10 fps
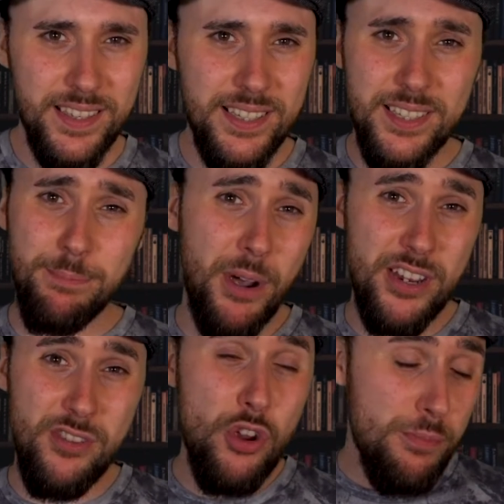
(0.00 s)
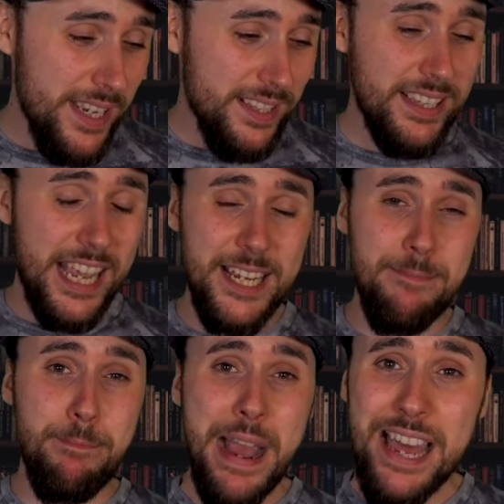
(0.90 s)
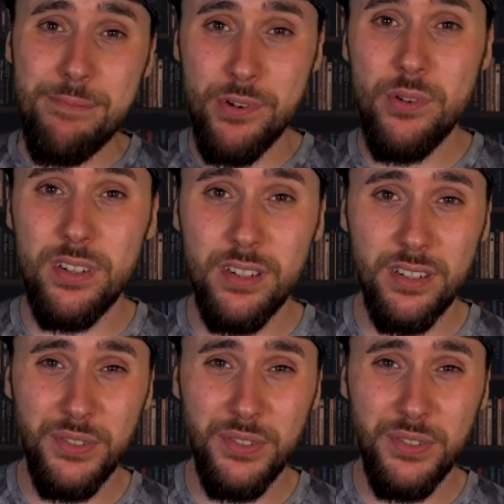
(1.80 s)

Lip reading: This is by no means a bad book,